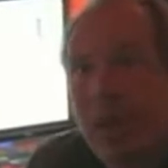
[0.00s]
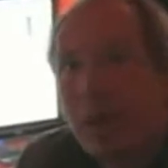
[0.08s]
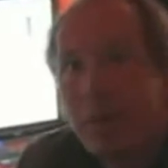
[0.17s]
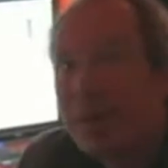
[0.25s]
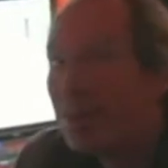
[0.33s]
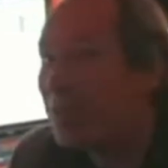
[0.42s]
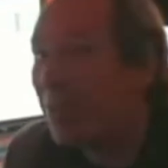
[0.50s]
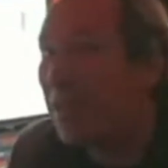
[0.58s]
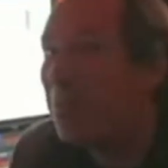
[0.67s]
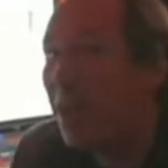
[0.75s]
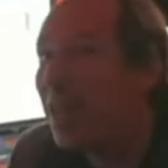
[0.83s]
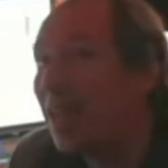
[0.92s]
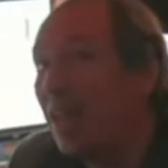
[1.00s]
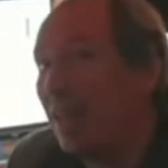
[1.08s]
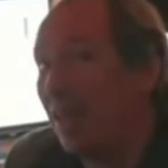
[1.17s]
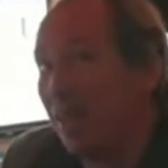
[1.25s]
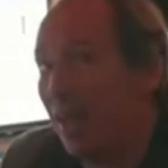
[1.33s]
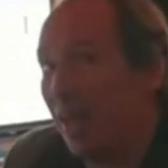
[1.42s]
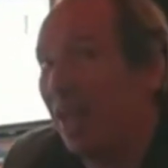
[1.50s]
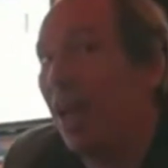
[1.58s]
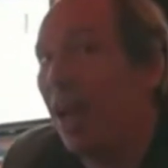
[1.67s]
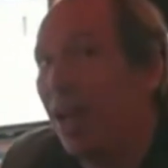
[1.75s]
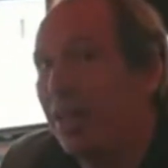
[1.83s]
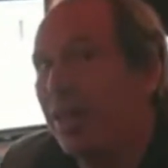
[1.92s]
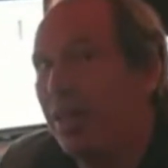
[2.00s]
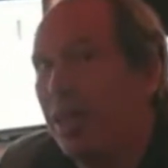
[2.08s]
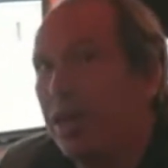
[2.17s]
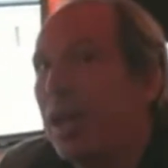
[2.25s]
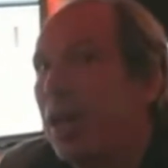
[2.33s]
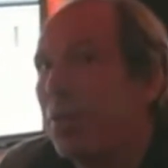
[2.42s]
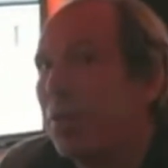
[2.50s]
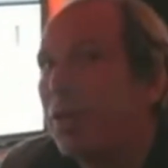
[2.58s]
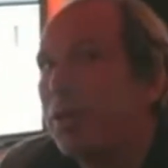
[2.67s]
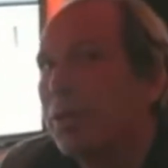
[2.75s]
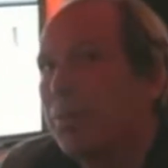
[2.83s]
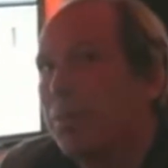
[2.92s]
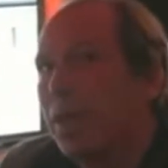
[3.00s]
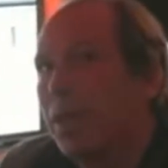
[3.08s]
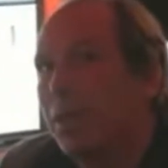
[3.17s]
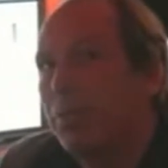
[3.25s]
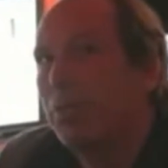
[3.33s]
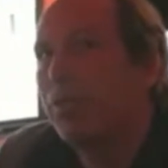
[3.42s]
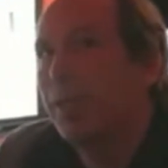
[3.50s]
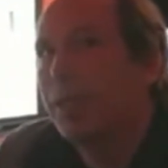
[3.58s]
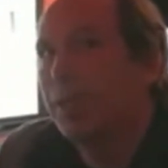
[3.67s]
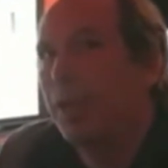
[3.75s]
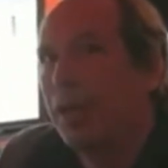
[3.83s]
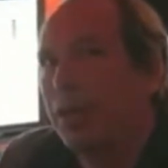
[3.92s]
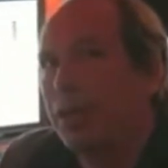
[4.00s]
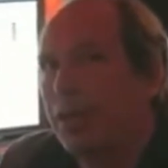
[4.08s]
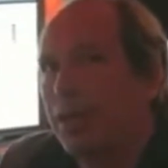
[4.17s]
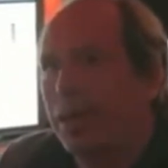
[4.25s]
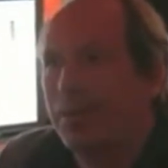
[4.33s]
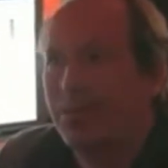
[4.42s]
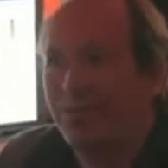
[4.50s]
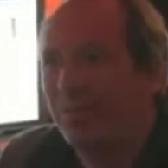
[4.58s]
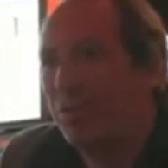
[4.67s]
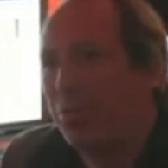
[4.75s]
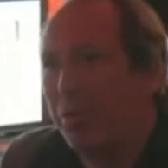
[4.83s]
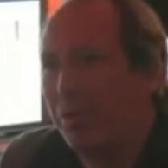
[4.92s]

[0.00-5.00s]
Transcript: We don't really make anything here other than we're good at making movies, and we're probably